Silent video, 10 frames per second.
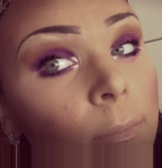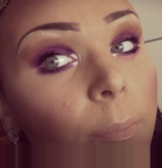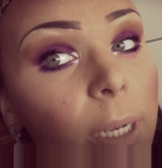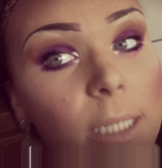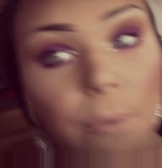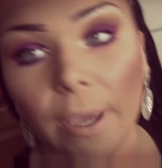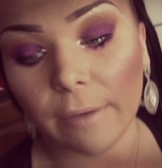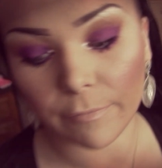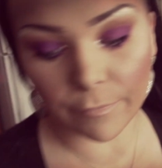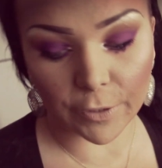But it's
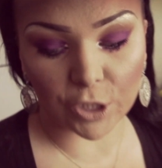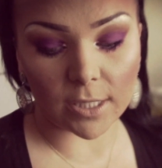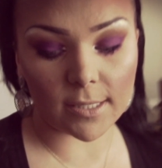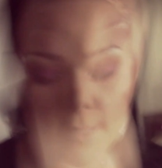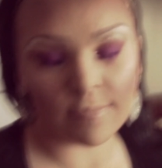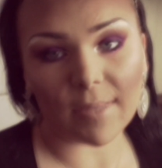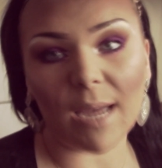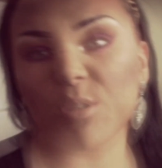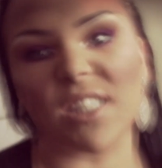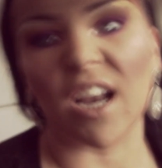okay
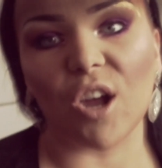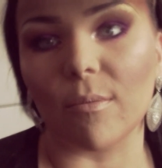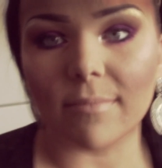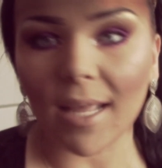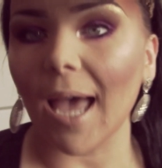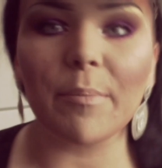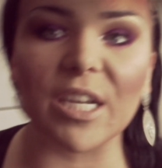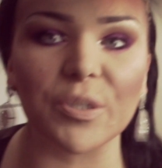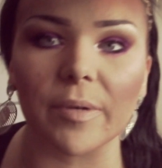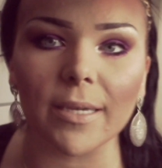I'm just at home. I'm
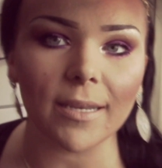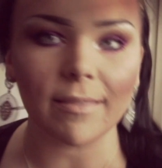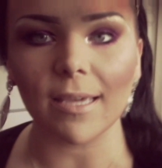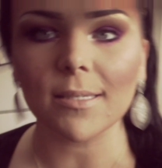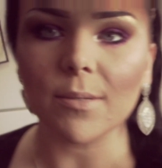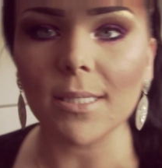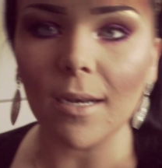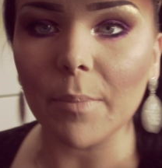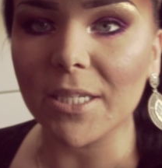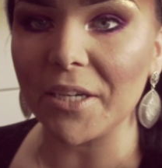not doing anything, so it's
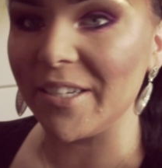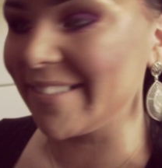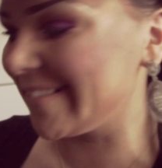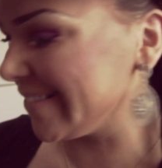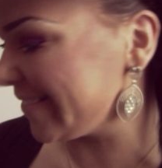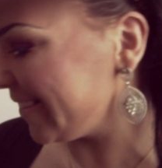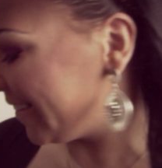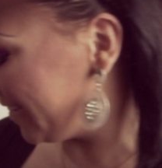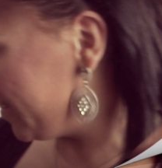not a big deal. I